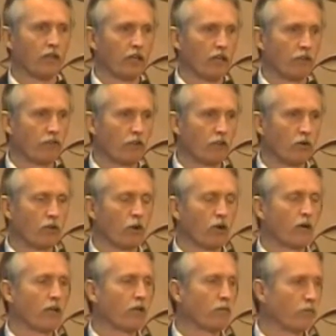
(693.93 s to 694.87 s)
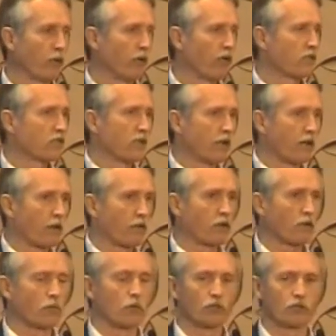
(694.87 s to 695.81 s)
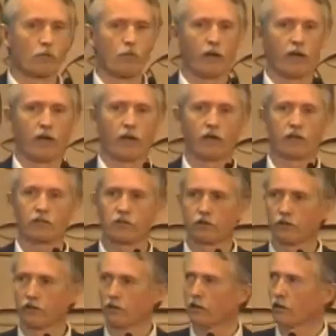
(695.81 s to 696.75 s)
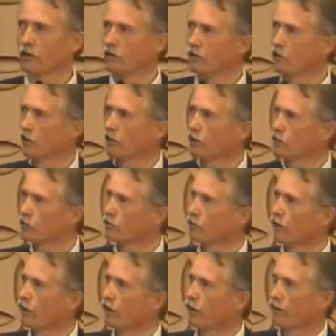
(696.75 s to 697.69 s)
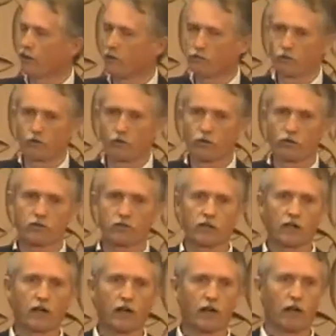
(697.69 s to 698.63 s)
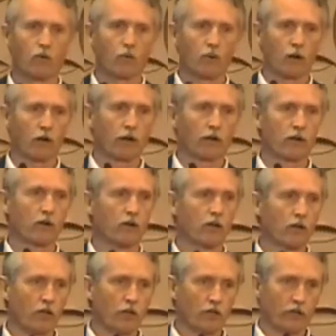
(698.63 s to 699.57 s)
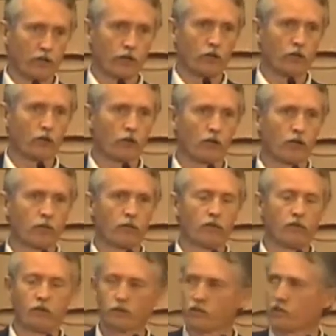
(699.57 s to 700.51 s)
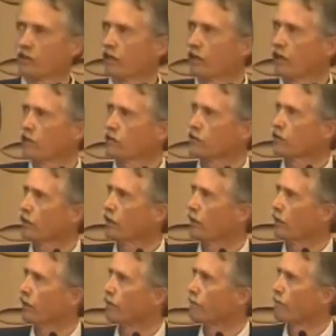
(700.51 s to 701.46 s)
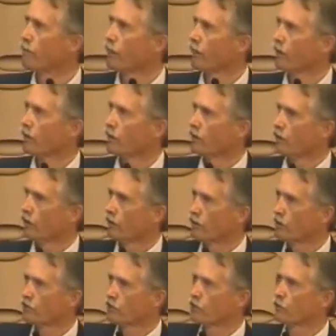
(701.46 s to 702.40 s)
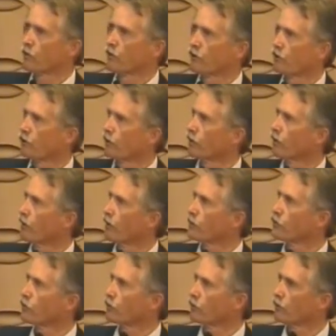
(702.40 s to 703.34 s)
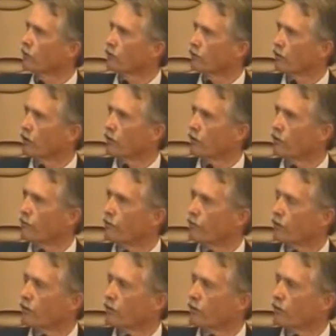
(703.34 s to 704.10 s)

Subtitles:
If you run it based on thermal demand so that the unit is running and producing hot water that you're going to be using on site, this is where you're going to get your